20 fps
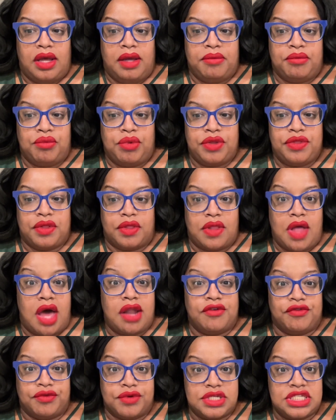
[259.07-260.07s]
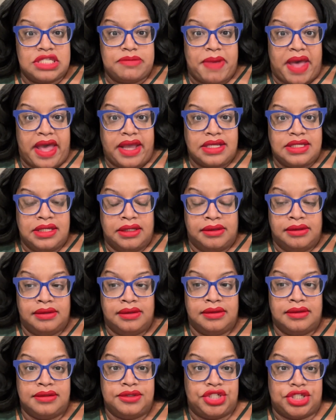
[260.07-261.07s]
with a lot of respect,
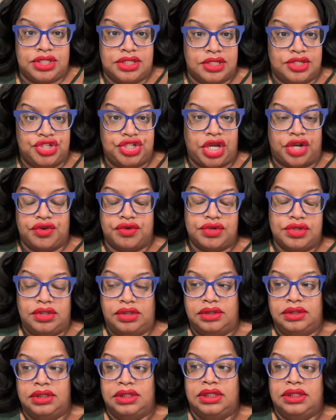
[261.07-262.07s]
just in general.